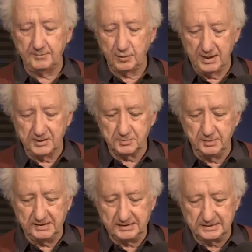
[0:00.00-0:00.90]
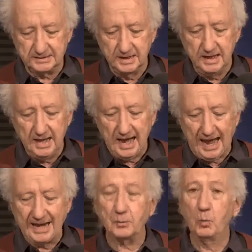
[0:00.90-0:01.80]
branch meetings
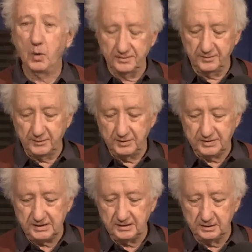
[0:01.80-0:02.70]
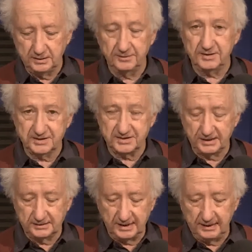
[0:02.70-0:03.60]
at 1:30 on this
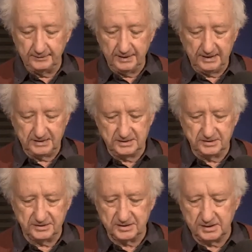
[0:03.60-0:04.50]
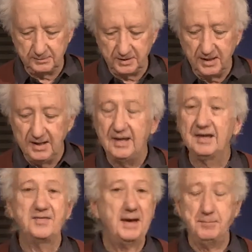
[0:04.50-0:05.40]
Sunday, 18th of September.
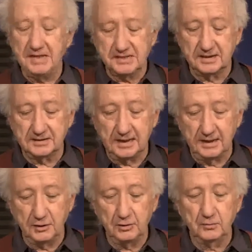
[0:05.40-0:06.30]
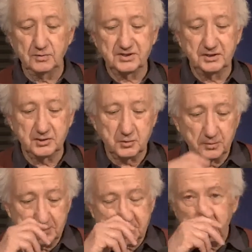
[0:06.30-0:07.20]
They're meeting at their new research
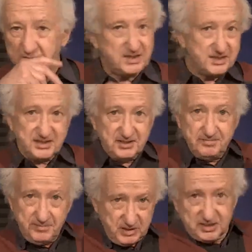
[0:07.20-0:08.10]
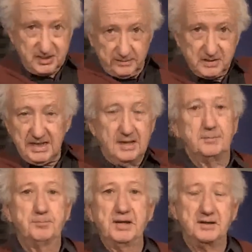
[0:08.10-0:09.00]
rooms, which is just over there,
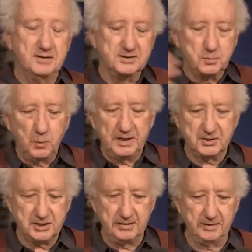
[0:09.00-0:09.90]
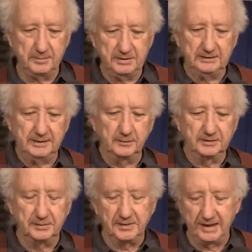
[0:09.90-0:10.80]
because we're sharing a building
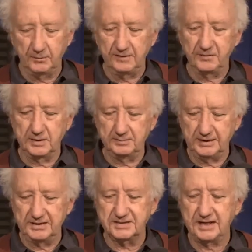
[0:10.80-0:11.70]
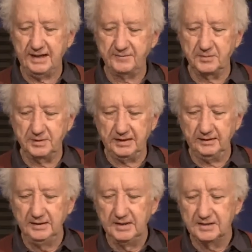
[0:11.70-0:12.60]
with them now. We're very pleased to have them
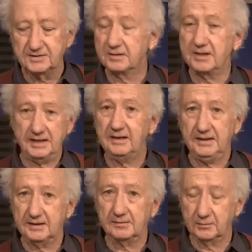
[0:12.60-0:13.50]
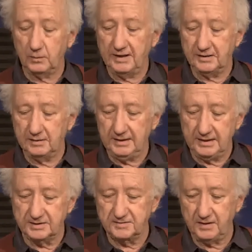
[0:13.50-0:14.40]
here. So they are here at Radio
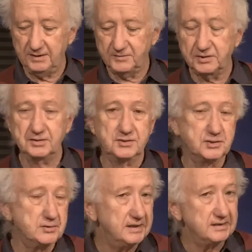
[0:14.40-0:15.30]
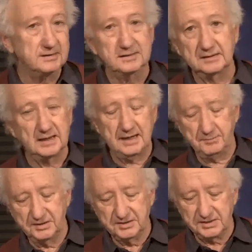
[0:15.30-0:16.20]
House 5 Church Street,
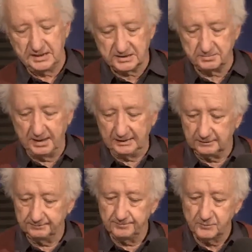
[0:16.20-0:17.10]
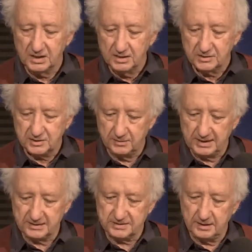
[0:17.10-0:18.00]
up the stairs, mate. So
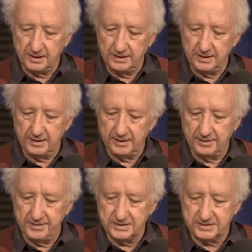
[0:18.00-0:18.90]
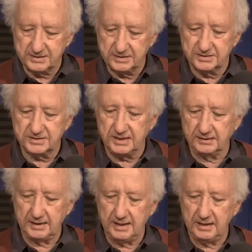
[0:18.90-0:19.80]
that's this
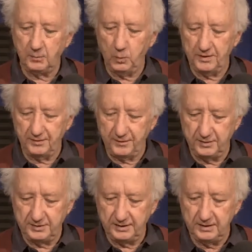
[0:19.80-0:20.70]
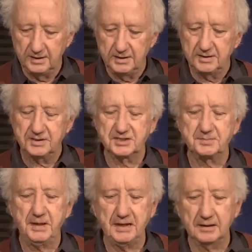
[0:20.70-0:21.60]
Sunday at 1:30. The
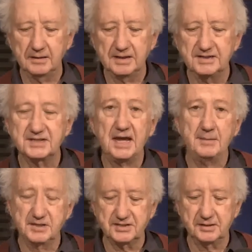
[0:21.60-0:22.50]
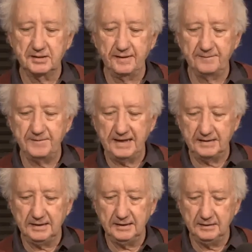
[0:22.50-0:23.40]
speaker is Emerson
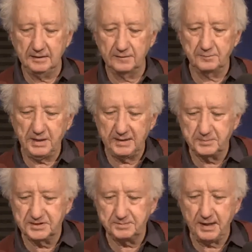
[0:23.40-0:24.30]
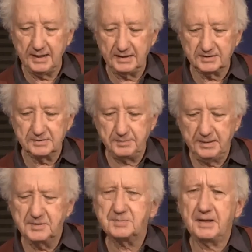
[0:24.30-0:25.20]
Vandy of Papers Past.
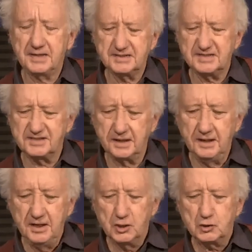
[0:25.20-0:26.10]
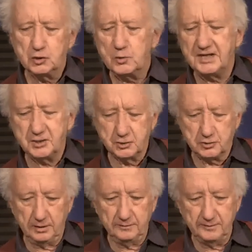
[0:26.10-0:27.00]
Papers Past is a treasure
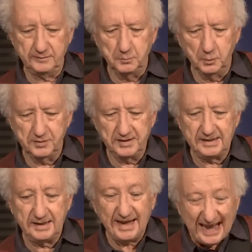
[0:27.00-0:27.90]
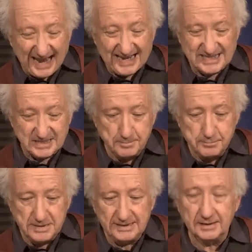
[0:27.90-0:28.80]
trove of more than 8
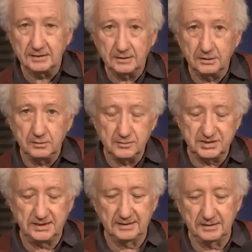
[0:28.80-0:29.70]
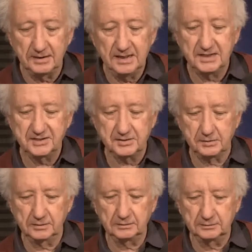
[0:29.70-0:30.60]
million New Zealand
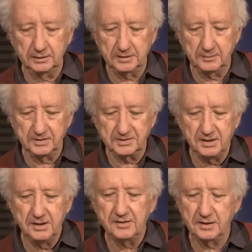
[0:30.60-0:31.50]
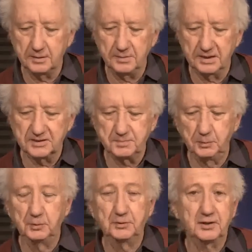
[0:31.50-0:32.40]
historical documents that can be
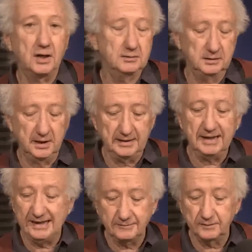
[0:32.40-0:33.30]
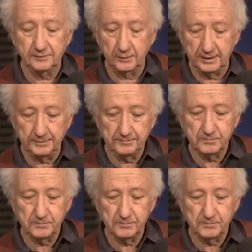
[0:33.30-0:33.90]
explored online and for free.